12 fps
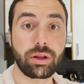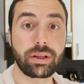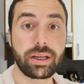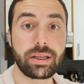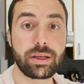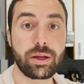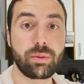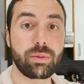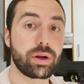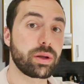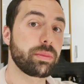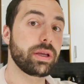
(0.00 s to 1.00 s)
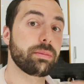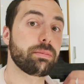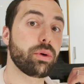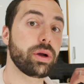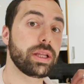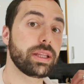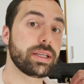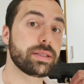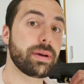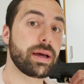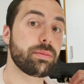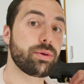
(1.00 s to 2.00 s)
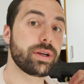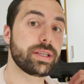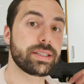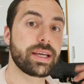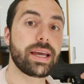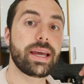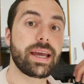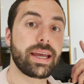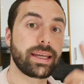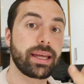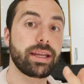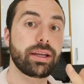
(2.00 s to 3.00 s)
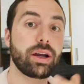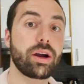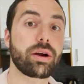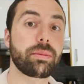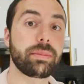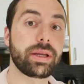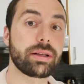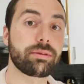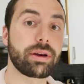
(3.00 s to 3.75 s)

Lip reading: all done, we're gonna be boiling these bad boys and getting our meal